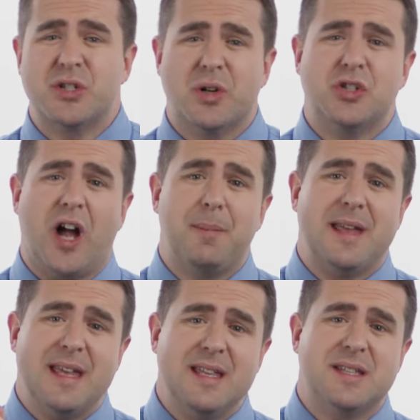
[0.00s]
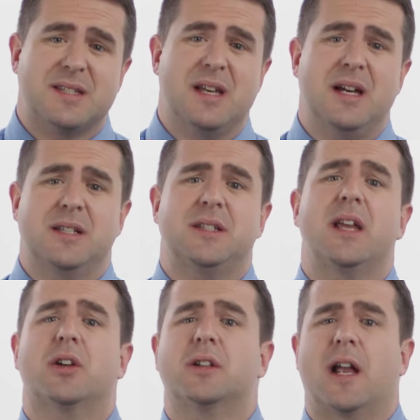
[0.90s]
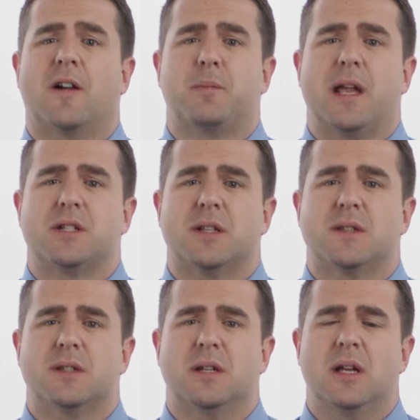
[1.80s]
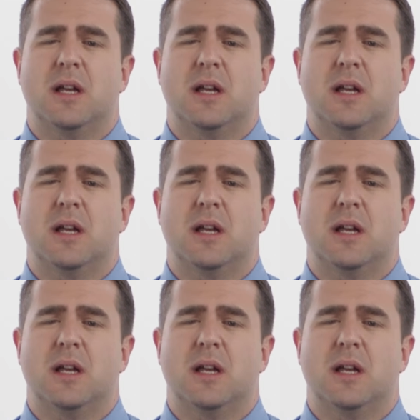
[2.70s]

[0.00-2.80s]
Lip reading: your job is to take good care of patients.